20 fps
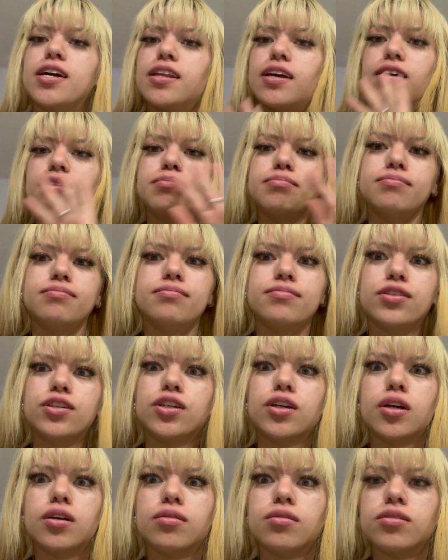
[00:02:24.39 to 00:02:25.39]
They're
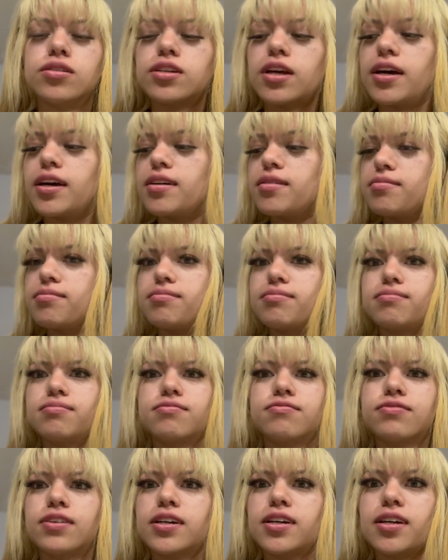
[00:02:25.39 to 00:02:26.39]
huge, like
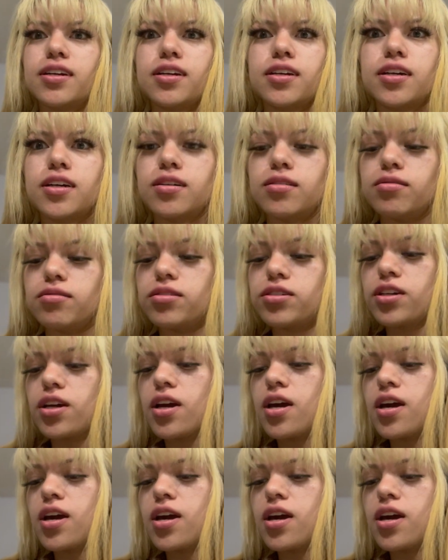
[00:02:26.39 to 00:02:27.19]
freaking huge.